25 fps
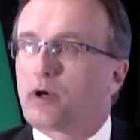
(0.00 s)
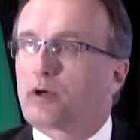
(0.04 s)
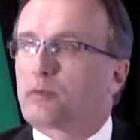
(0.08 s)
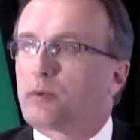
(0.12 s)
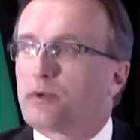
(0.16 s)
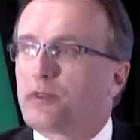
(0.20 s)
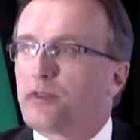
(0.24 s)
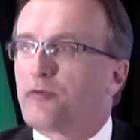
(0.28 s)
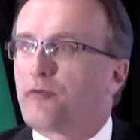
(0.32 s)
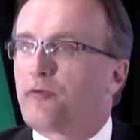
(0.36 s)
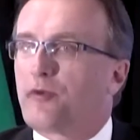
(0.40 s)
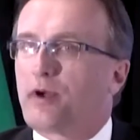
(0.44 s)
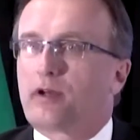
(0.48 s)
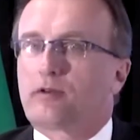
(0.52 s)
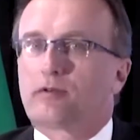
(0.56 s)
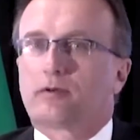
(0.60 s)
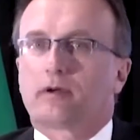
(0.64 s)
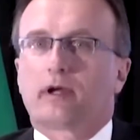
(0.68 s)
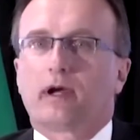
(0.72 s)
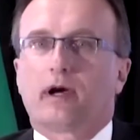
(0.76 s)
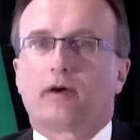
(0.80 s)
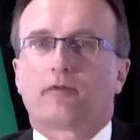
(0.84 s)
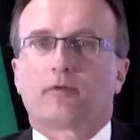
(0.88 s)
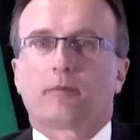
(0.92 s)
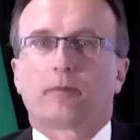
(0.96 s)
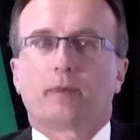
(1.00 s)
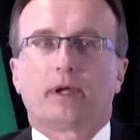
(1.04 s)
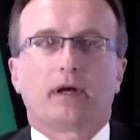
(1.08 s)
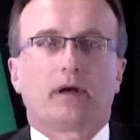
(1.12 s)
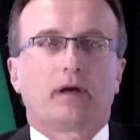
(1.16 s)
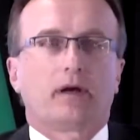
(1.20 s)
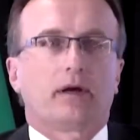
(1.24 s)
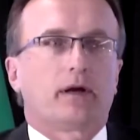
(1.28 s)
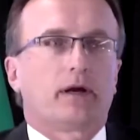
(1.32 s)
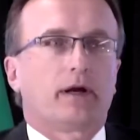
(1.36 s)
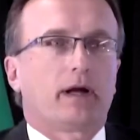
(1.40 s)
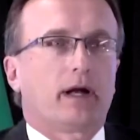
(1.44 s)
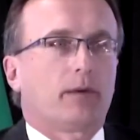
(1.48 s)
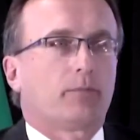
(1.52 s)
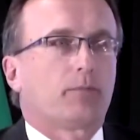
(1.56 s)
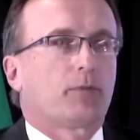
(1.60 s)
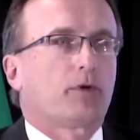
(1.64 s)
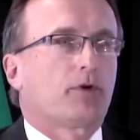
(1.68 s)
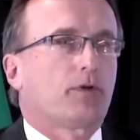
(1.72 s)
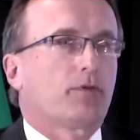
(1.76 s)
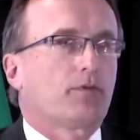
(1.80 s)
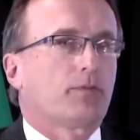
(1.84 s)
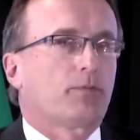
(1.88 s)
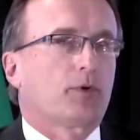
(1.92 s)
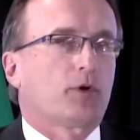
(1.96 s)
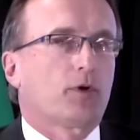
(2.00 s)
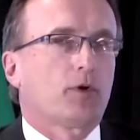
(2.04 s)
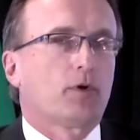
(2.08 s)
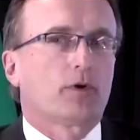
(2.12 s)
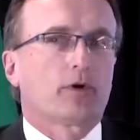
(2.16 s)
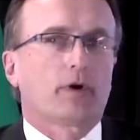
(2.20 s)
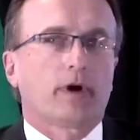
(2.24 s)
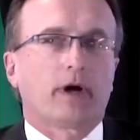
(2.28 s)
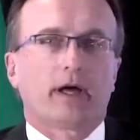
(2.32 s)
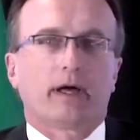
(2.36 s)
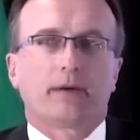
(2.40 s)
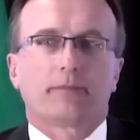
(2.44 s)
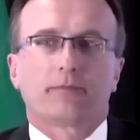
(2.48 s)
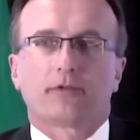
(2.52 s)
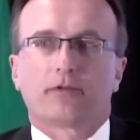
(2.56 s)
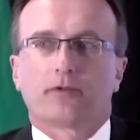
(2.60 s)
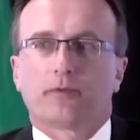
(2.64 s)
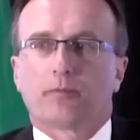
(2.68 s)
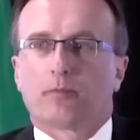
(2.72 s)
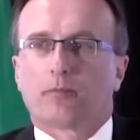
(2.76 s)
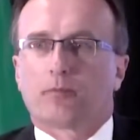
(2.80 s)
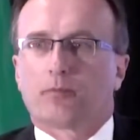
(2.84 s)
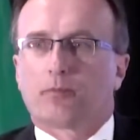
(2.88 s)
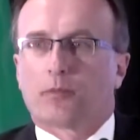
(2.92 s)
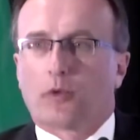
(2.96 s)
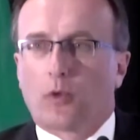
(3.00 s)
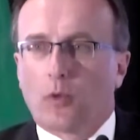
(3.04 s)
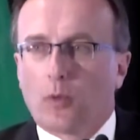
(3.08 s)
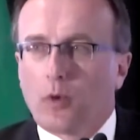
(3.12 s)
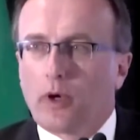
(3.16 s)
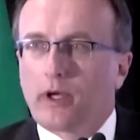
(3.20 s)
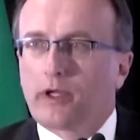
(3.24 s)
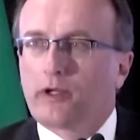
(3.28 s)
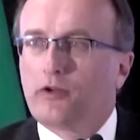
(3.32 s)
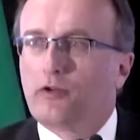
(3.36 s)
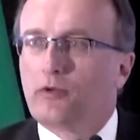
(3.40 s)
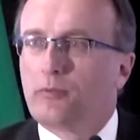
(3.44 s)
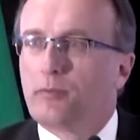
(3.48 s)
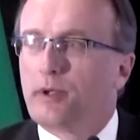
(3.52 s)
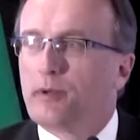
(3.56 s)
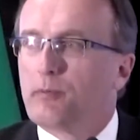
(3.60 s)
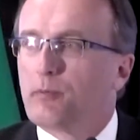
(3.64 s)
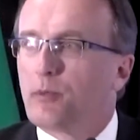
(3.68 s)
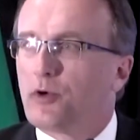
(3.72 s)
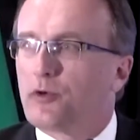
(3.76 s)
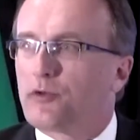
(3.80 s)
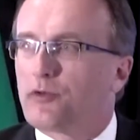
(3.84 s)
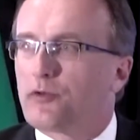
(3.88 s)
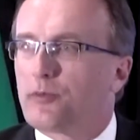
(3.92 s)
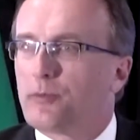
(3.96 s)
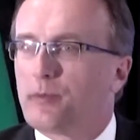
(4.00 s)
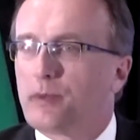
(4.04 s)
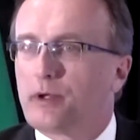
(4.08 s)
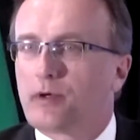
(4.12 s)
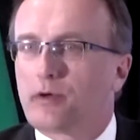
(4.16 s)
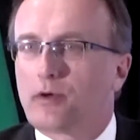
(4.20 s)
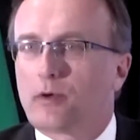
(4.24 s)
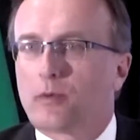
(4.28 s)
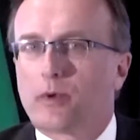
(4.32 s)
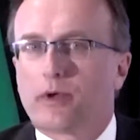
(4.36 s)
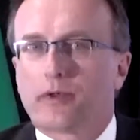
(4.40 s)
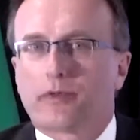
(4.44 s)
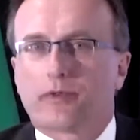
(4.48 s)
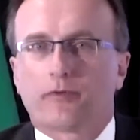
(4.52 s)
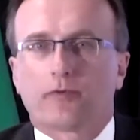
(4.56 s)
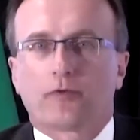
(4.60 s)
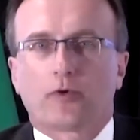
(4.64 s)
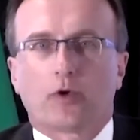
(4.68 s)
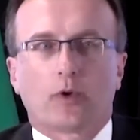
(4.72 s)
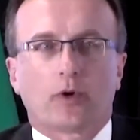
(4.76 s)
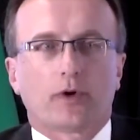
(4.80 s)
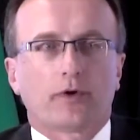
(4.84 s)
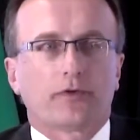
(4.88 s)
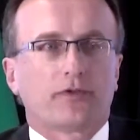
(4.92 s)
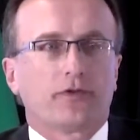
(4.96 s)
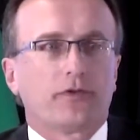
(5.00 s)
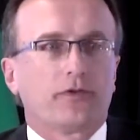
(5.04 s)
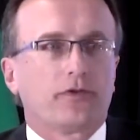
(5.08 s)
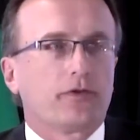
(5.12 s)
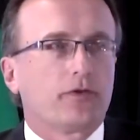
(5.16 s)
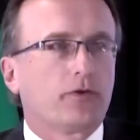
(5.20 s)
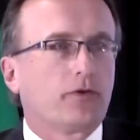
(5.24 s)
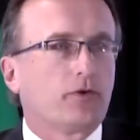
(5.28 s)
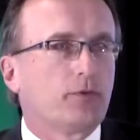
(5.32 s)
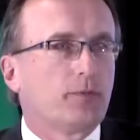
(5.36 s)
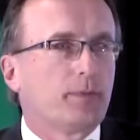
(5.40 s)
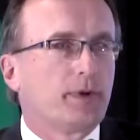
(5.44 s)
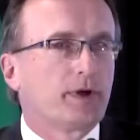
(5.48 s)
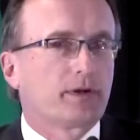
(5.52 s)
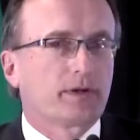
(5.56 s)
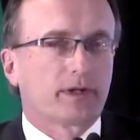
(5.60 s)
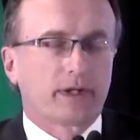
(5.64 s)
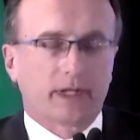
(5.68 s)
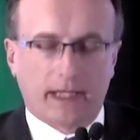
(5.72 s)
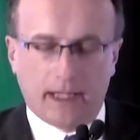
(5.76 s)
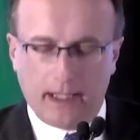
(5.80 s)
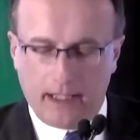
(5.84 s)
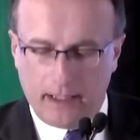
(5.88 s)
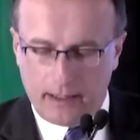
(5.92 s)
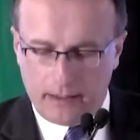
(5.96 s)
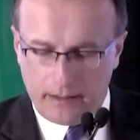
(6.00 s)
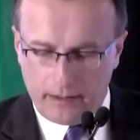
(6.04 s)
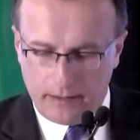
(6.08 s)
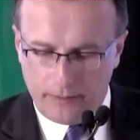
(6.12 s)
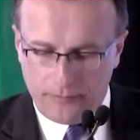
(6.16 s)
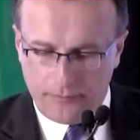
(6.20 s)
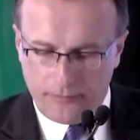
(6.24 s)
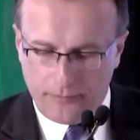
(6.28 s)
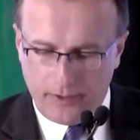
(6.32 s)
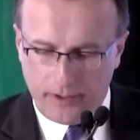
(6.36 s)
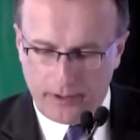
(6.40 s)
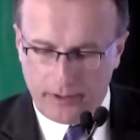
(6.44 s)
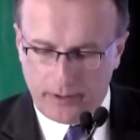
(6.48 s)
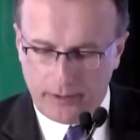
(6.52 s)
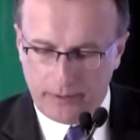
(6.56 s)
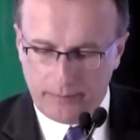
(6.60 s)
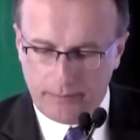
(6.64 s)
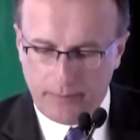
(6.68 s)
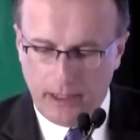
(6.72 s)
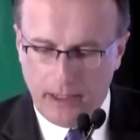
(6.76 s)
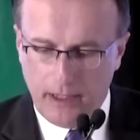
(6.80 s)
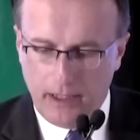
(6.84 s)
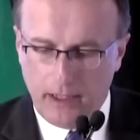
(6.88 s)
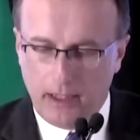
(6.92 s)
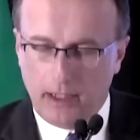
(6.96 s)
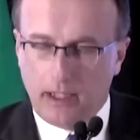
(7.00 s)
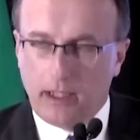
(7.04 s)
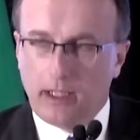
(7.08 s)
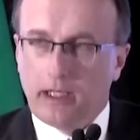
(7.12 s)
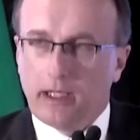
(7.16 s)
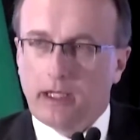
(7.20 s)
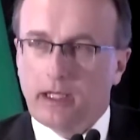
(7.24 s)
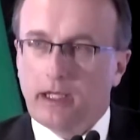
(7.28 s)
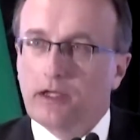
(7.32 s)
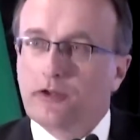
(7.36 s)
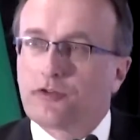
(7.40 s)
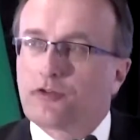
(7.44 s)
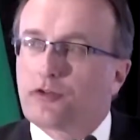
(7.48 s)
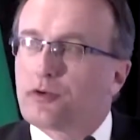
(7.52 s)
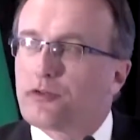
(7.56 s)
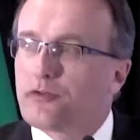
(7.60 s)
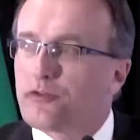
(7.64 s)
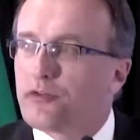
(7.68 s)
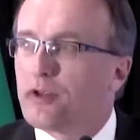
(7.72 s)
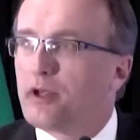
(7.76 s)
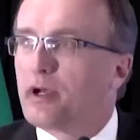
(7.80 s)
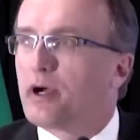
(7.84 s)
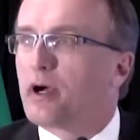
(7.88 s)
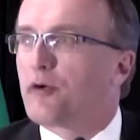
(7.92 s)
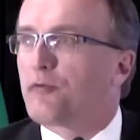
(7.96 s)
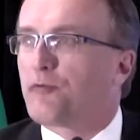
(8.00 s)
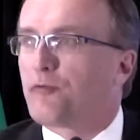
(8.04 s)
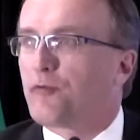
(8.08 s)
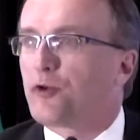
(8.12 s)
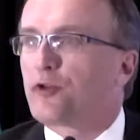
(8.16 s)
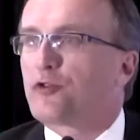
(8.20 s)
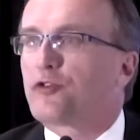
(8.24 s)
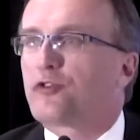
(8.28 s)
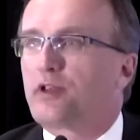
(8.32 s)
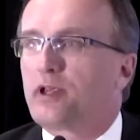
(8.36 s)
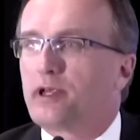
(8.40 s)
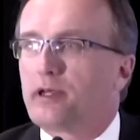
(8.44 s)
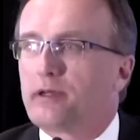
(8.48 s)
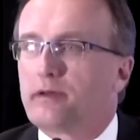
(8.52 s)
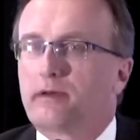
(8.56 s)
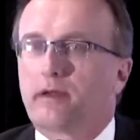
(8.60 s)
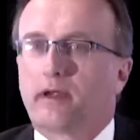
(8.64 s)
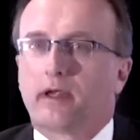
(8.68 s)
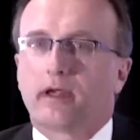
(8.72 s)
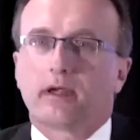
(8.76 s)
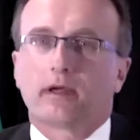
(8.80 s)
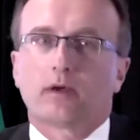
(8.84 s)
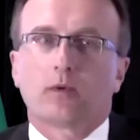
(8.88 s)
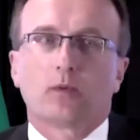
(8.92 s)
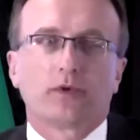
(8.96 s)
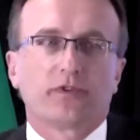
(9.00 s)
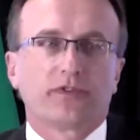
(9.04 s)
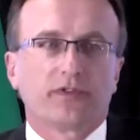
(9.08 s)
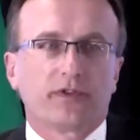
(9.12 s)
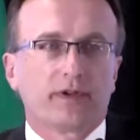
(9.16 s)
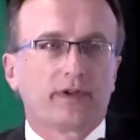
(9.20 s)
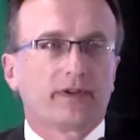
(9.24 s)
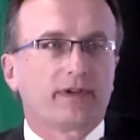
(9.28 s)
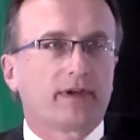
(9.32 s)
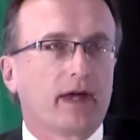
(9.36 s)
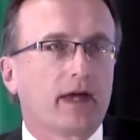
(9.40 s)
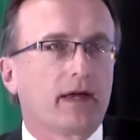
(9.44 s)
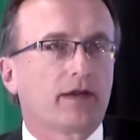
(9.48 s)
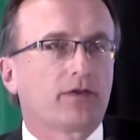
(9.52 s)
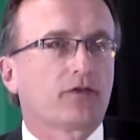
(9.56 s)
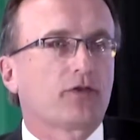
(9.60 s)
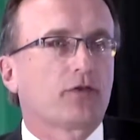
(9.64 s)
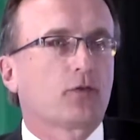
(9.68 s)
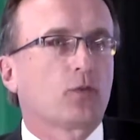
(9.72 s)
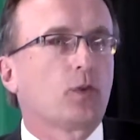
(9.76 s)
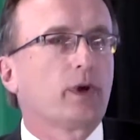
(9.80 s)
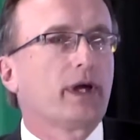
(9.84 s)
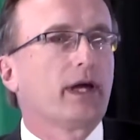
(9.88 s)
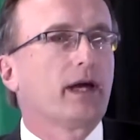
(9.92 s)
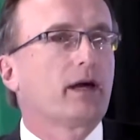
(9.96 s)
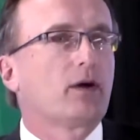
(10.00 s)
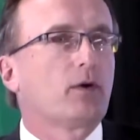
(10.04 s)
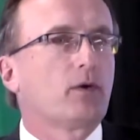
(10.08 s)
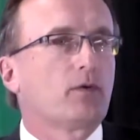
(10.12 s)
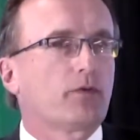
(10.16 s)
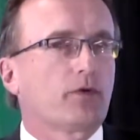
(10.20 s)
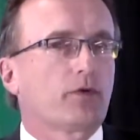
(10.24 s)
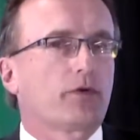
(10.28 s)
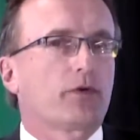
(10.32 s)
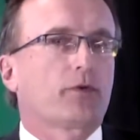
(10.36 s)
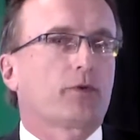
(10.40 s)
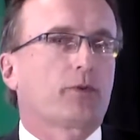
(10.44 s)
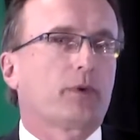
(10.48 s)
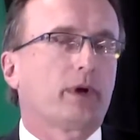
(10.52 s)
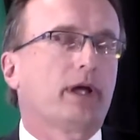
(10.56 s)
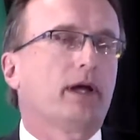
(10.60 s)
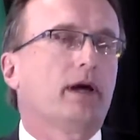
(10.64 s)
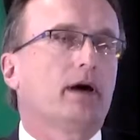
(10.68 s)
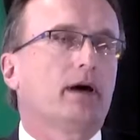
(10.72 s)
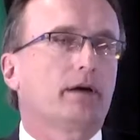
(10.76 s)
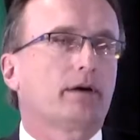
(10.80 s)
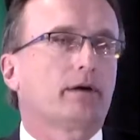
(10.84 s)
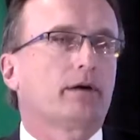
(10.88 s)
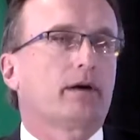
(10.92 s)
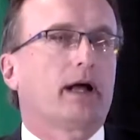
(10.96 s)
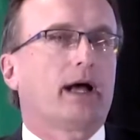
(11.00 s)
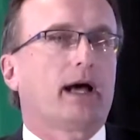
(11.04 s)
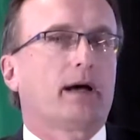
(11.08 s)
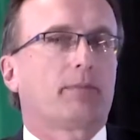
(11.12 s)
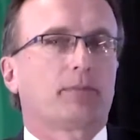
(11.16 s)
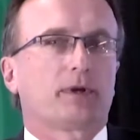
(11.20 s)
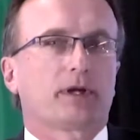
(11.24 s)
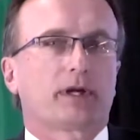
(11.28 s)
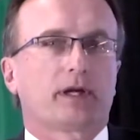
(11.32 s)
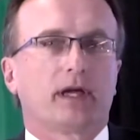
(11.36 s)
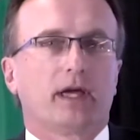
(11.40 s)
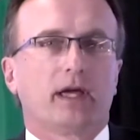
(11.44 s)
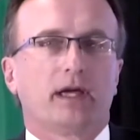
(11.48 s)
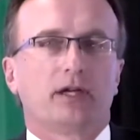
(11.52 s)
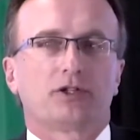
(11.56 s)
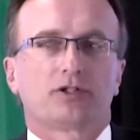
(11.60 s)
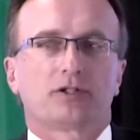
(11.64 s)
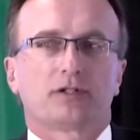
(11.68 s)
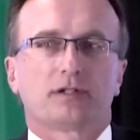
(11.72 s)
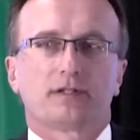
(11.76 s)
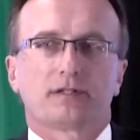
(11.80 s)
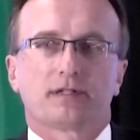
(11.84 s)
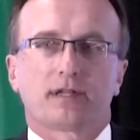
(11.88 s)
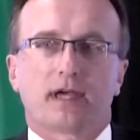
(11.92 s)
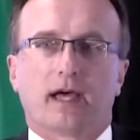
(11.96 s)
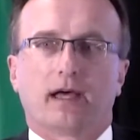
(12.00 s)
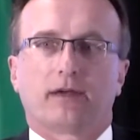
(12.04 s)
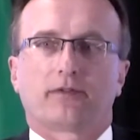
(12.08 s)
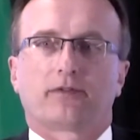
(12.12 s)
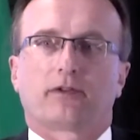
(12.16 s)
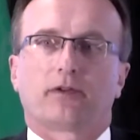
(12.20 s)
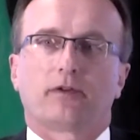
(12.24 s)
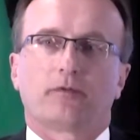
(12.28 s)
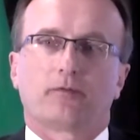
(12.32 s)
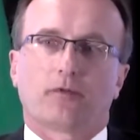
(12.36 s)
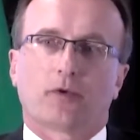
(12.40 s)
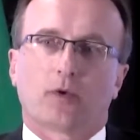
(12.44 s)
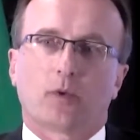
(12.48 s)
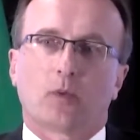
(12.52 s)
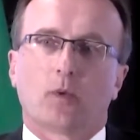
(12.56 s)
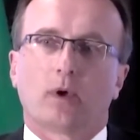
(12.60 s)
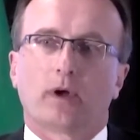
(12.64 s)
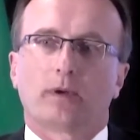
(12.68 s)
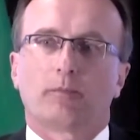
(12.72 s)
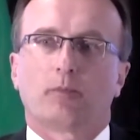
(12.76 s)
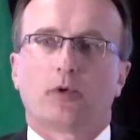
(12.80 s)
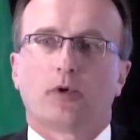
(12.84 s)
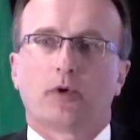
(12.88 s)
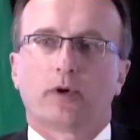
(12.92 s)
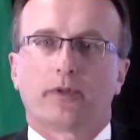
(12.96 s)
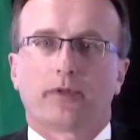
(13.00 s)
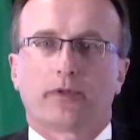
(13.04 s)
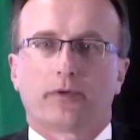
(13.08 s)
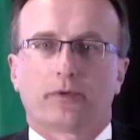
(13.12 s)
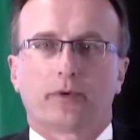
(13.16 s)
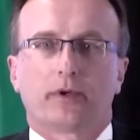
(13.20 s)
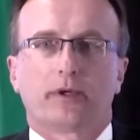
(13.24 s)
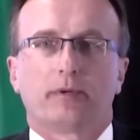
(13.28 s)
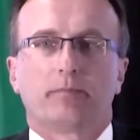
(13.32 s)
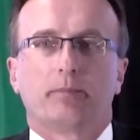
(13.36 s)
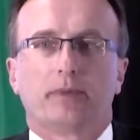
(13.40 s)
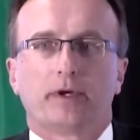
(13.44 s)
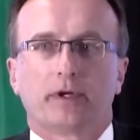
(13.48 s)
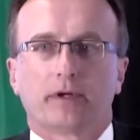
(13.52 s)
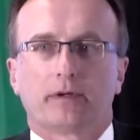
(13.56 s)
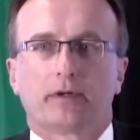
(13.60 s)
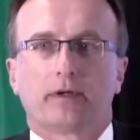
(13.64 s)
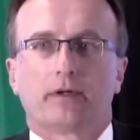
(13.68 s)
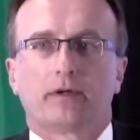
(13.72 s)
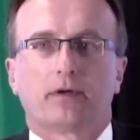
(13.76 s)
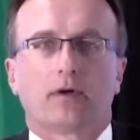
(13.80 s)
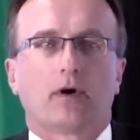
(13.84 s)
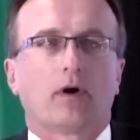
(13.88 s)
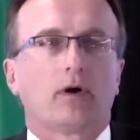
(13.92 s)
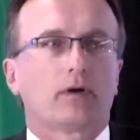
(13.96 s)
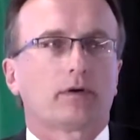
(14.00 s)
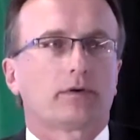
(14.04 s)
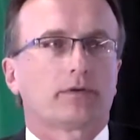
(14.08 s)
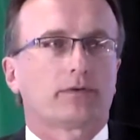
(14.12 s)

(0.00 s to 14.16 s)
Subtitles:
worked with the federal government on a number of programs. The one you'd be most familiar with, of course, is the new Building Canada Fund. Interest in our first intake was intense. We had over 300 applications asking for $1.3 billion